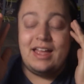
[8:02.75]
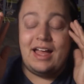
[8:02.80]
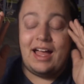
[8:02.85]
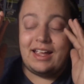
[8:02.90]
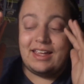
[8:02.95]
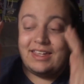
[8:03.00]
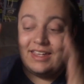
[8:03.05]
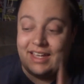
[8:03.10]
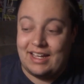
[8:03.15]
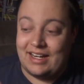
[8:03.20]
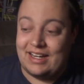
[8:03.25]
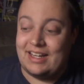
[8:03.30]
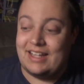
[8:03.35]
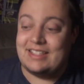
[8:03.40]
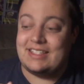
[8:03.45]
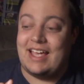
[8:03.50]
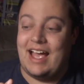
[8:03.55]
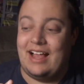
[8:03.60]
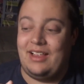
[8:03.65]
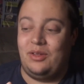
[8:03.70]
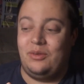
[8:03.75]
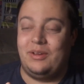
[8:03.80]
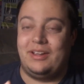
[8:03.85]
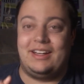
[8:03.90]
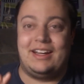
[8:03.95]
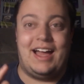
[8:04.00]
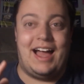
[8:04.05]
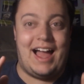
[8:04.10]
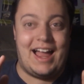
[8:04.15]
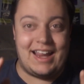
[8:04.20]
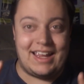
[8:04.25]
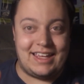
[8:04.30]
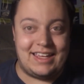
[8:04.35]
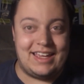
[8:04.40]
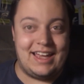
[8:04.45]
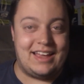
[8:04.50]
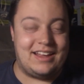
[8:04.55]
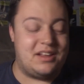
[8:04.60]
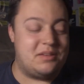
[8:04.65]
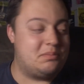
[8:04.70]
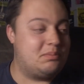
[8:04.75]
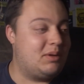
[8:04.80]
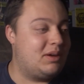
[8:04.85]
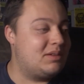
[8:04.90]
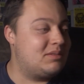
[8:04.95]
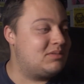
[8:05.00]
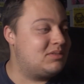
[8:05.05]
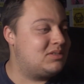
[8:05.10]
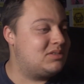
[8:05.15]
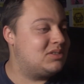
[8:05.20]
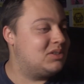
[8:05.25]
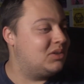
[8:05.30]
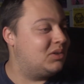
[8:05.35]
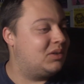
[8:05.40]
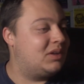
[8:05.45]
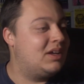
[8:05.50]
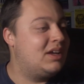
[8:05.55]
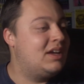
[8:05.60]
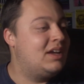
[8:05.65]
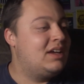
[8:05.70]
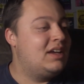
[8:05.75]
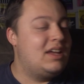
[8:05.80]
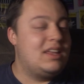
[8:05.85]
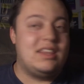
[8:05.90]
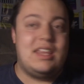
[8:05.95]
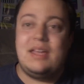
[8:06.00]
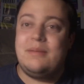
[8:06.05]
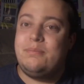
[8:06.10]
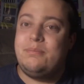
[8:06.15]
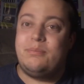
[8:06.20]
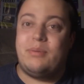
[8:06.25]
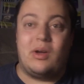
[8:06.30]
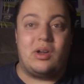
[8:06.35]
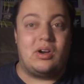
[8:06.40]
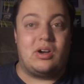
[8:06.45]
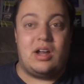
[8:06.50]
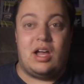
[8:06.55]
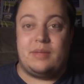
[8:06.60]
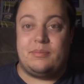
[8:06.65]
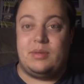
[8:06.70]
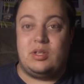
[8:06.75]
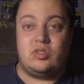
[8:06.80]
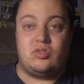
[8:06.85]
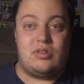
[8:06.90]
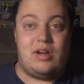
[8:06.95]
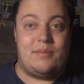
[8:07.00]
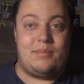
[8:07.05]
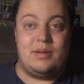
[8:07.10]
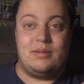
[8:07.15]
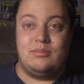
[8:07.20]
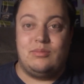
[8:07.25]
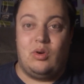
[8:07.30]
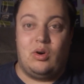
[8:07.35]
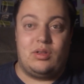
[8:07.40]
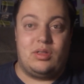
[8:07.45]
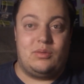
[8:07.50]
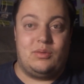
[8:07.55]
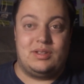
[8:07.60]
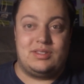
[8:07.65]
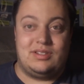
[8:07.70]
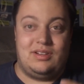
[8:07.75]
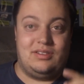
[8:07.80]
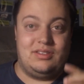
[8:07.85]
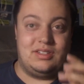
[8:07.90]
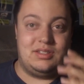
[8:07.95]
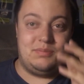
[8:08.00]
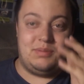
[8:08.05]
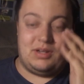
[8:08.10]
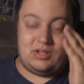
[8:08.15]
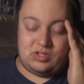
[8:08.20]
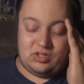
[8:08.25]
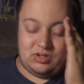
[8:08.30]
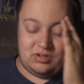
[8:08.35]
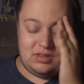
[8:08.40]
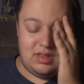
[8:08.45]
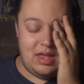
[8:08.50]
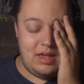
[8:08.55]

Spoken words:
I get it, it's Halloween. I get it. But, dude, they better not be dropping more than what's on this picture.